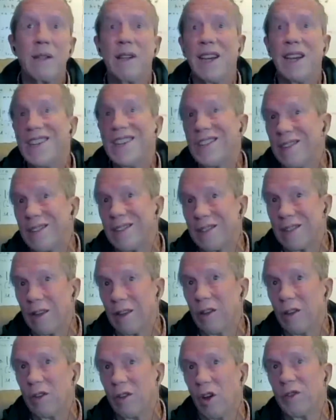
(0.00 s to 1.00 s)
nations
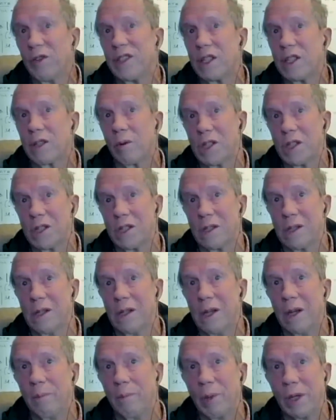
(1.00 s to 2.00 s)
on on this question
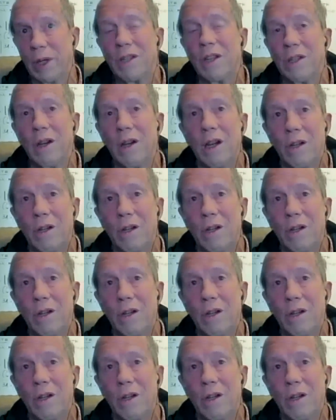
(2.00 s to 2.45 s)
because I do,